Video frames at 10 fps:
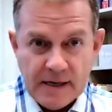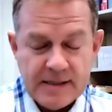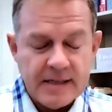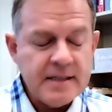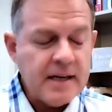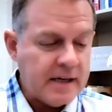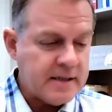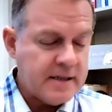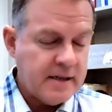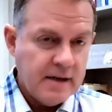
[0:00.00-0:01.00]
She says,
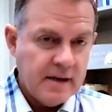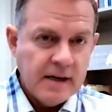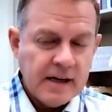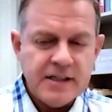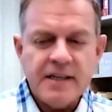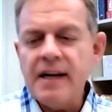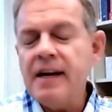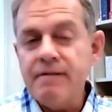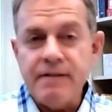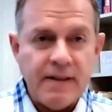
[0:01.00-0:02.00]
yes. Because she'd
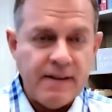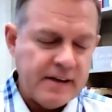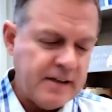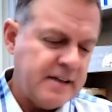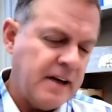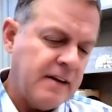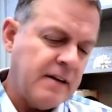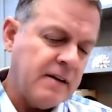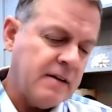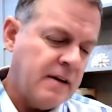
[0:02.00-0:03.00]
done everything. She'd
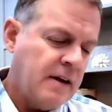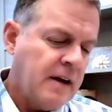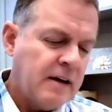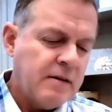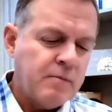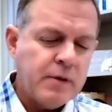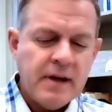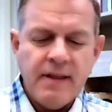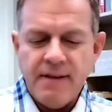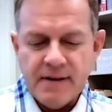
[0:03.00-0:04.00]
done the
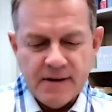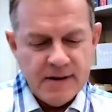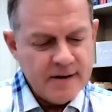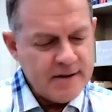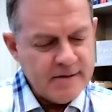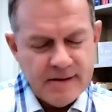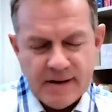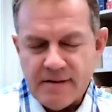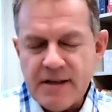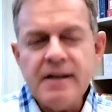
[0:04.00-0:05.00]
blood thinners
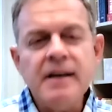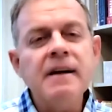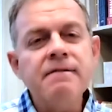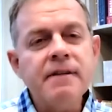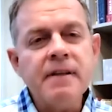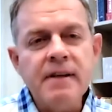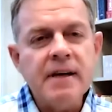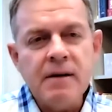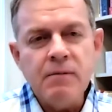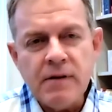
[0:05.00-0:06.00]
and she'd done
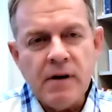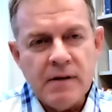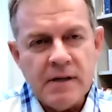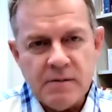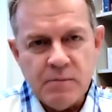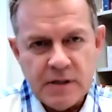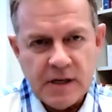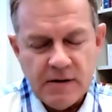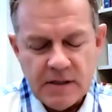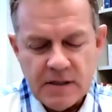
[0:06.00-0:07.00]
everything with all these
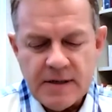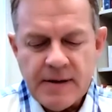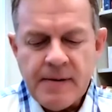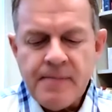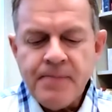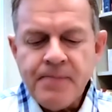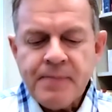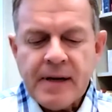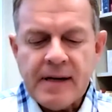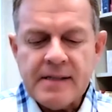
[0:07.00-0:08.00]
miscarriages.
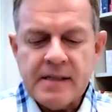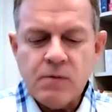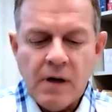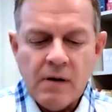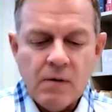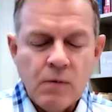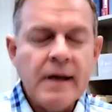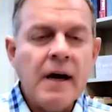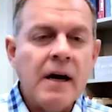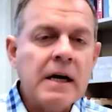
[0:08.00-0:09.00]
And I says, well,
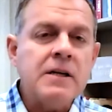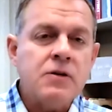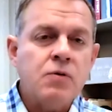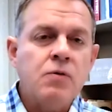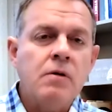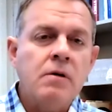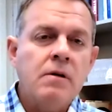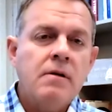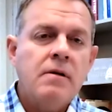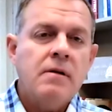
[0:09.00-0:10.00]
we got a
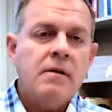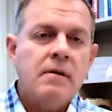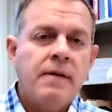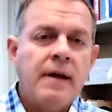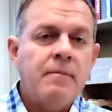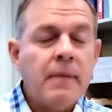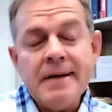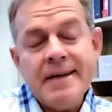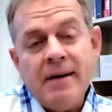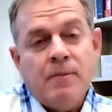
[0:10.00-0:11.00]
tool that
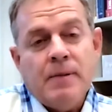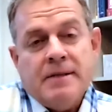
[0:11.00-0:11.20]
might help.